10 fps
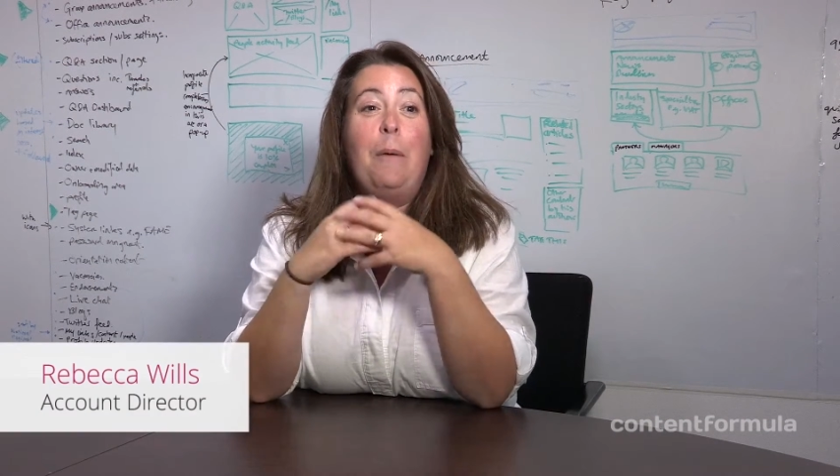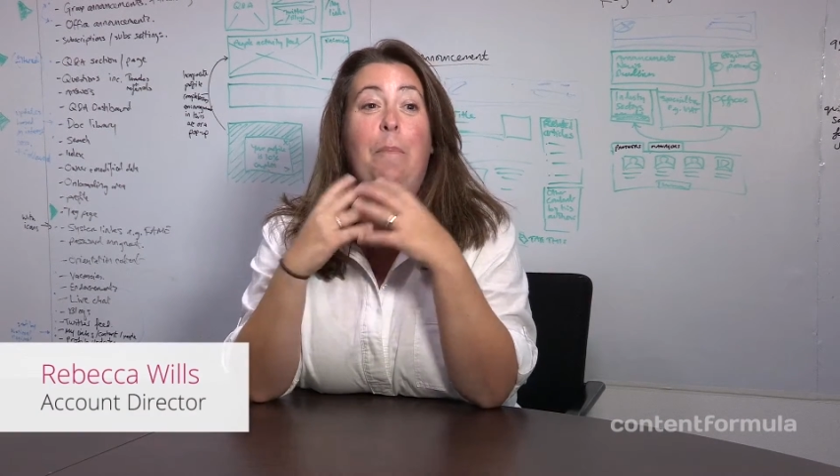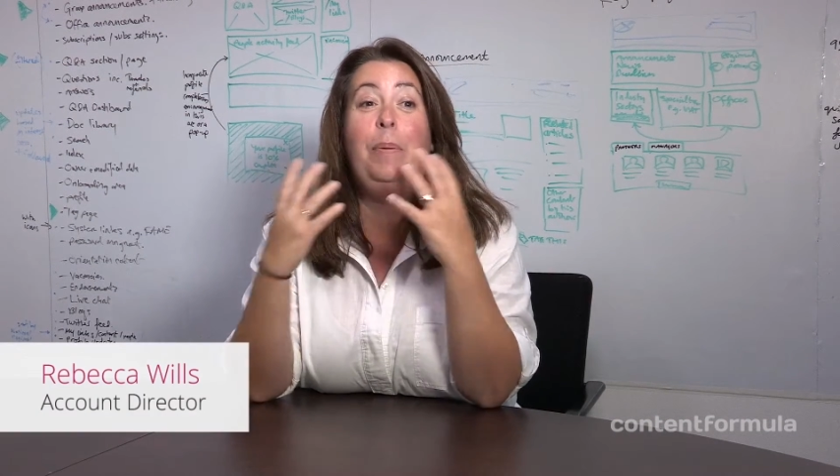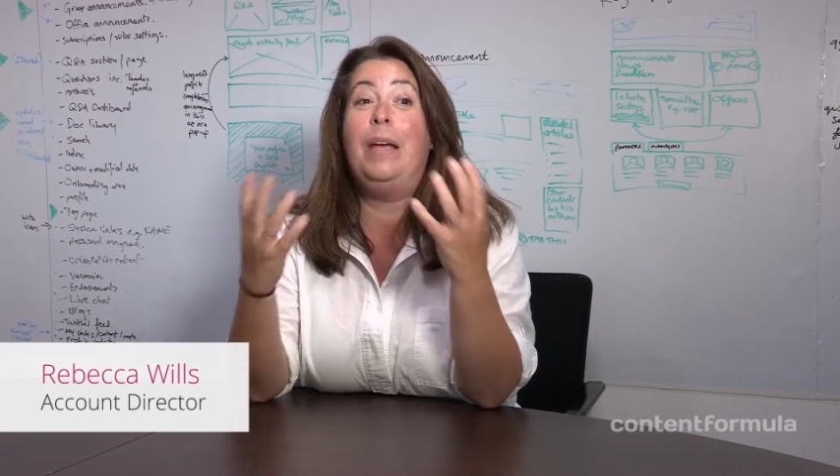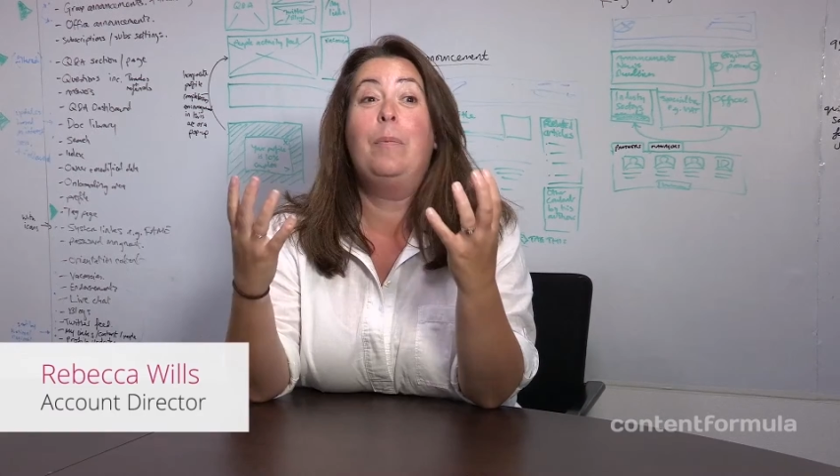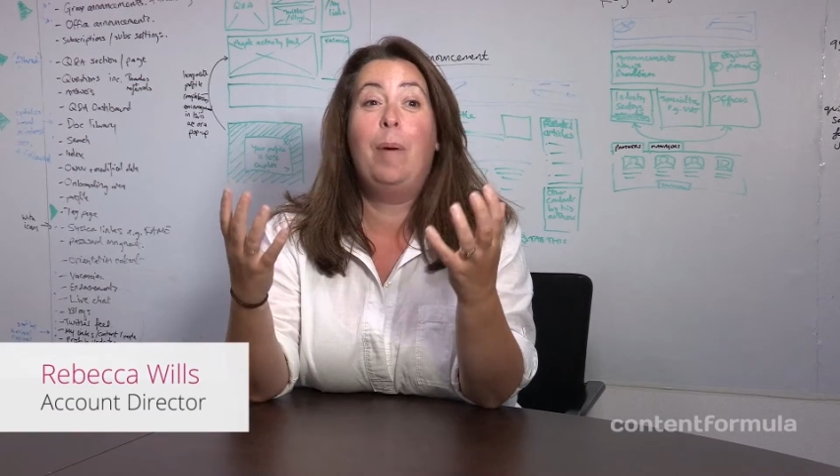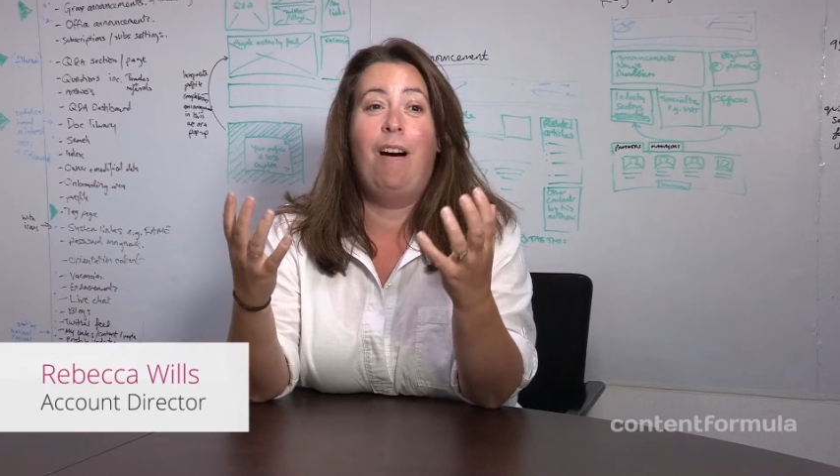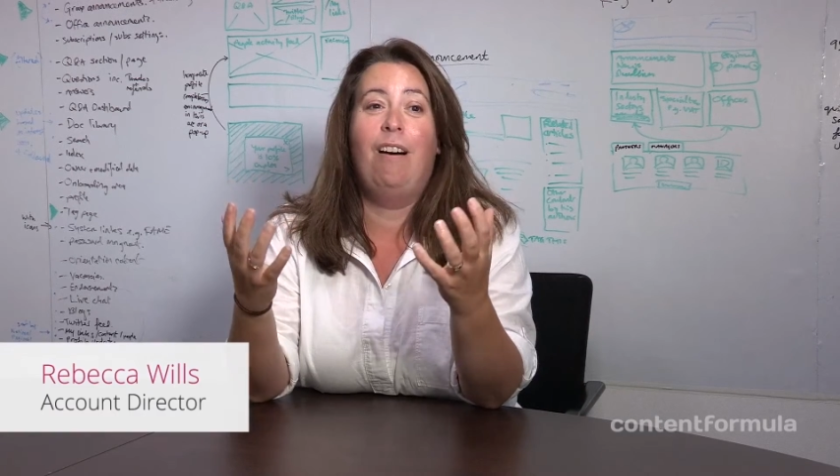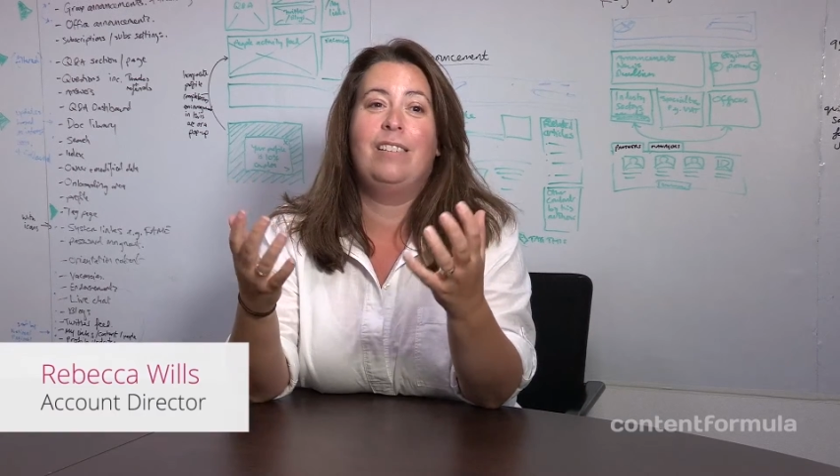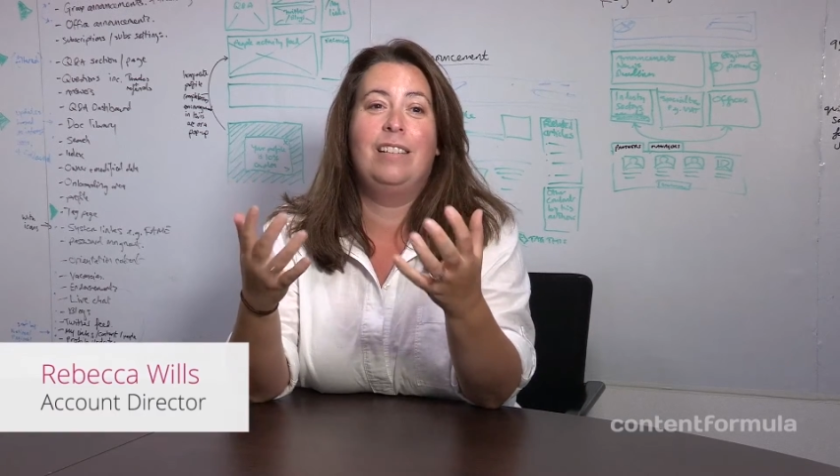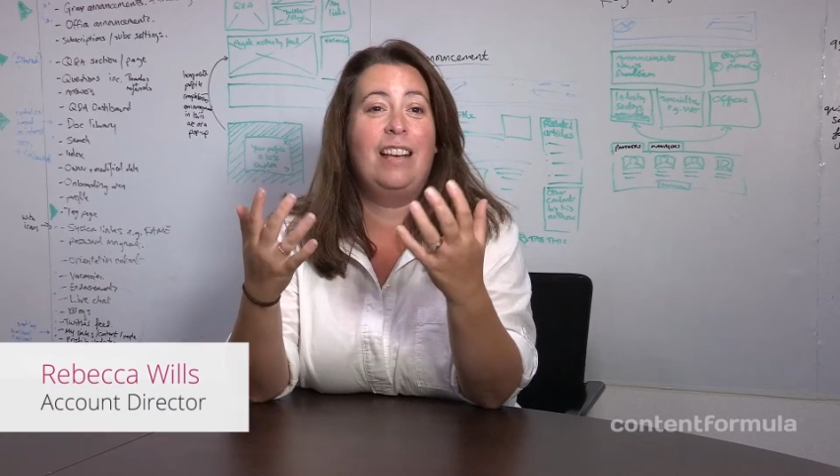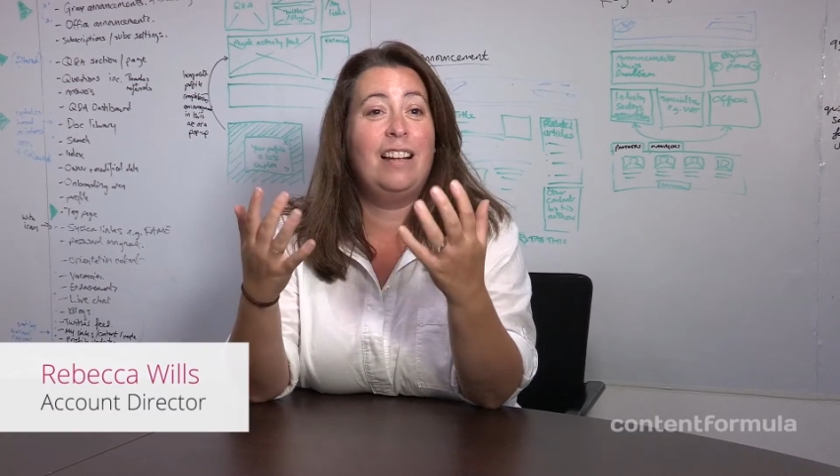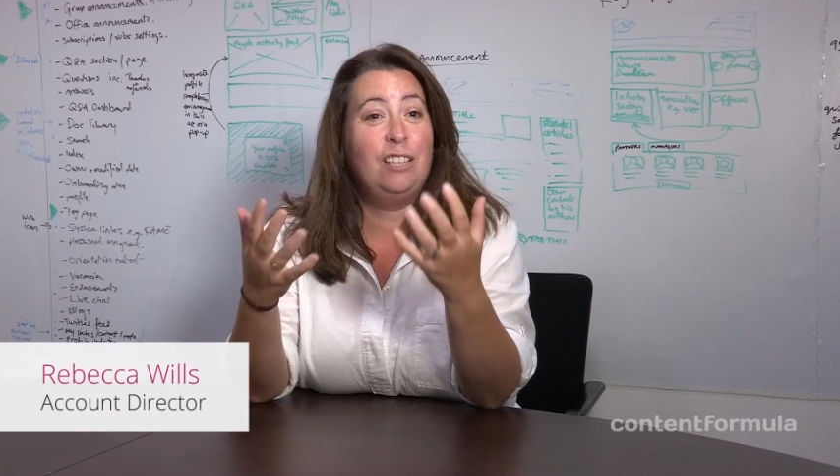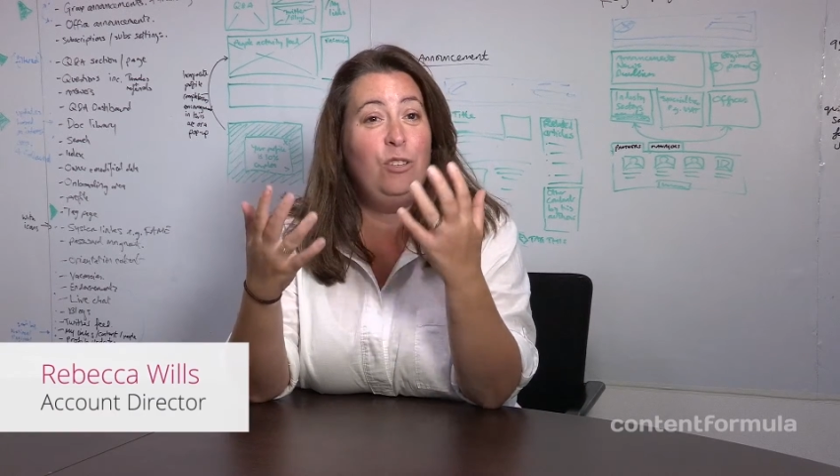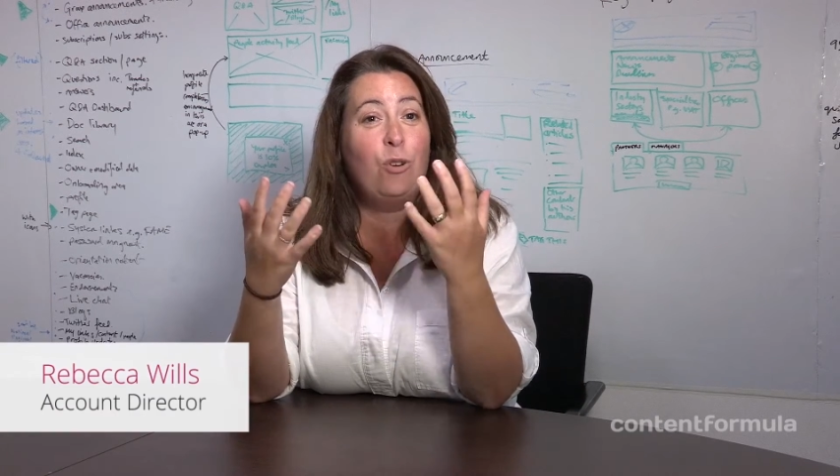A big part is getting